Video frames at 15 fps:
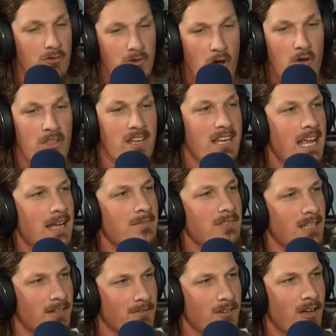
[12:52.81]
know the names
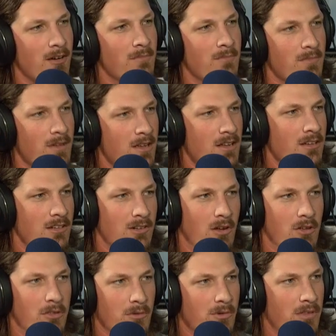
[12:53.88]
that have come,
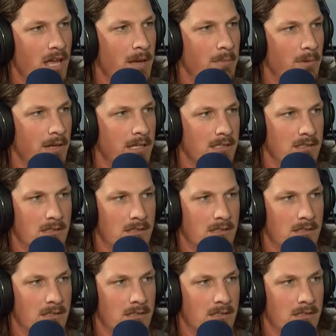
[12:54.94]
through that place.